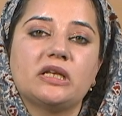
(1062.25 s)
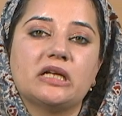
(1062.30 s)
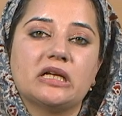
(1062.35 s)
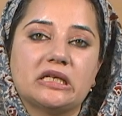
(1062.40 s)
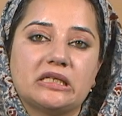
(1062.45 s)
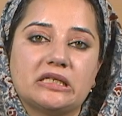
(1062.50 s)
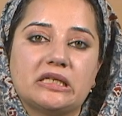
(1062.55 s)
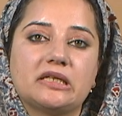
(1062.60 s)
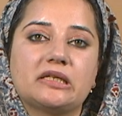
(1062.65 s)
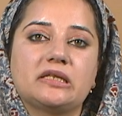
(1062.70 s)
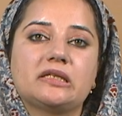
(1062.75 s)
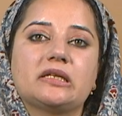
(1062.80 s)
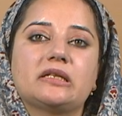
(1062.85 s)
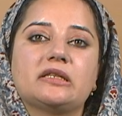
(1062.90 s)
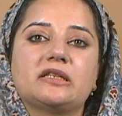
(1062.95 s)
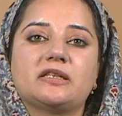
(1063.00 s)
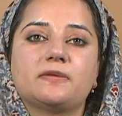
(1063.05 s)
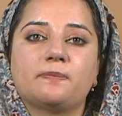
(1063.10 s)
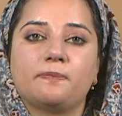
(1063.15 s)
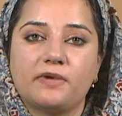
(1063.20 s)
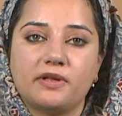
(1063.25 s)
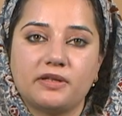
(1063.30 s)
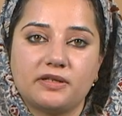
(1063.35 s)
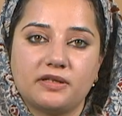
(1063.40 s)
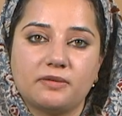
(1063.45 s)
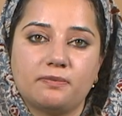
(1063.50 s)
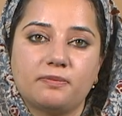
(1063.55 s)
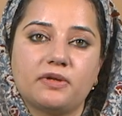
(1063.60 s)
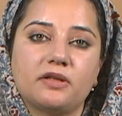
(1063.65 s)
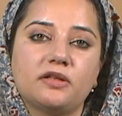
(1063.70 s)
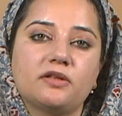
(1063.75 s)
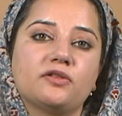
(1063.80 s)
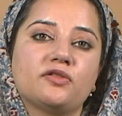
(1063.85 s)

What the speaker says: assistance principles